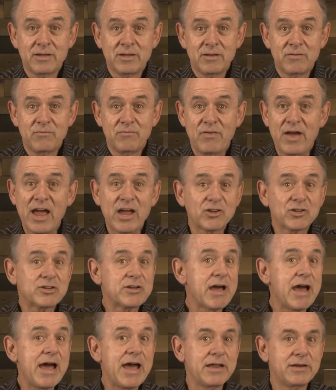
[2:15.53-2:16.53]

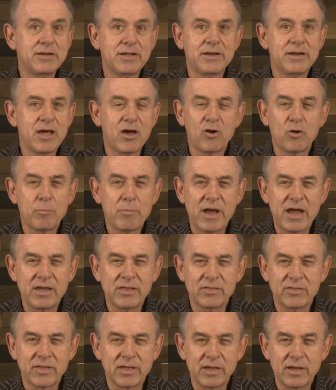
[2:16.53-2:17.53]
Vashti did not obey
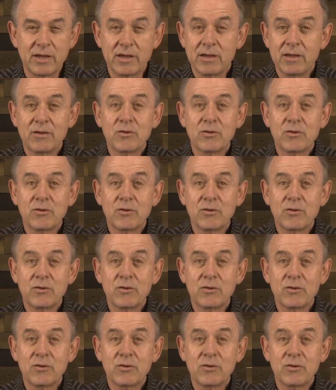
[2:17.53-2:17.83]
the